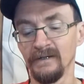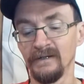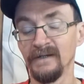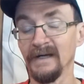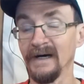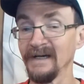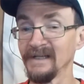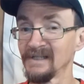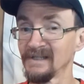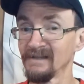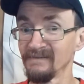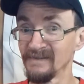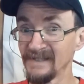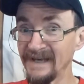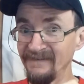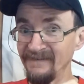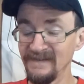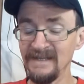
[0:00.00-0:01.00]
nice
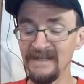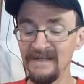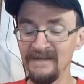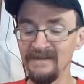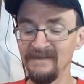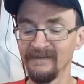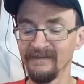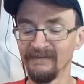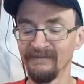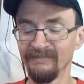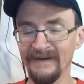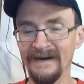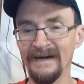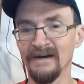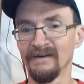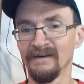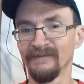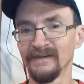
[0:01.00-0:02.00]
safety
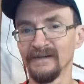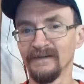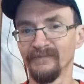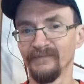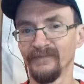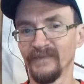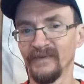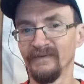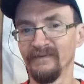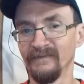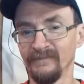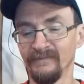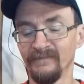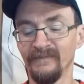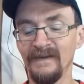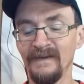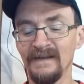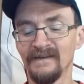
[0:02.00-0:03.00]
valve,
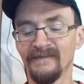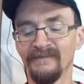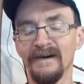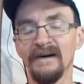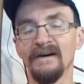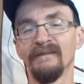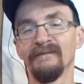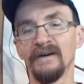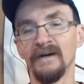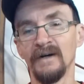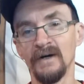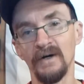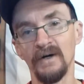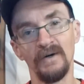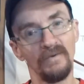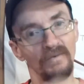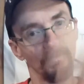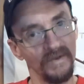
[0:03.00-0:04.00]
vent valve,
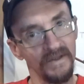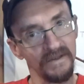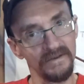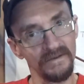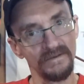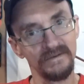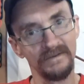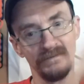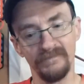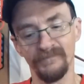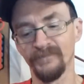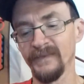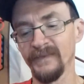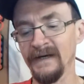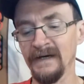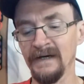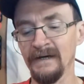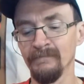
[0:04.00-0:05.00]
will
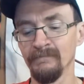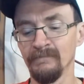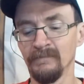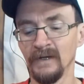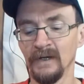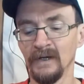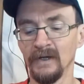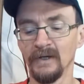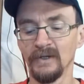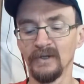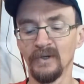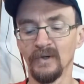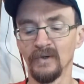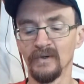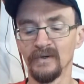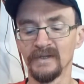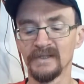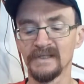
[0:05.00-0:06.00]

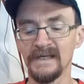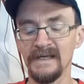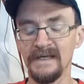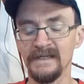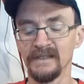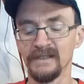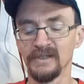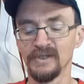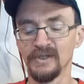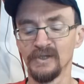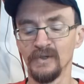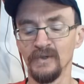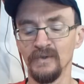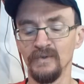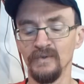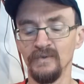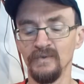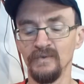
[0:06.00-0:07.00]
cause it
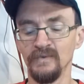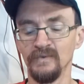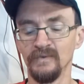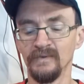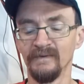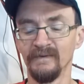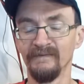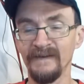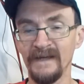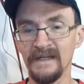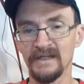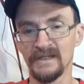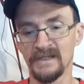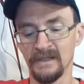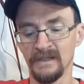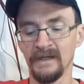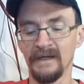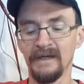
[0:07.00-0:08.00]
to
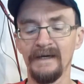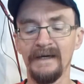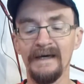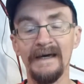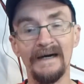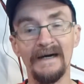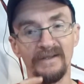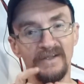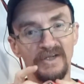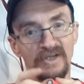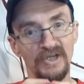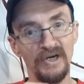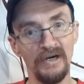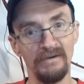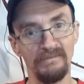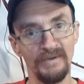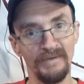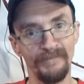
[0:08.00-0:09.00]
vent out the
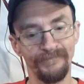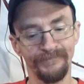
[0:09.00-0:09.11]
top.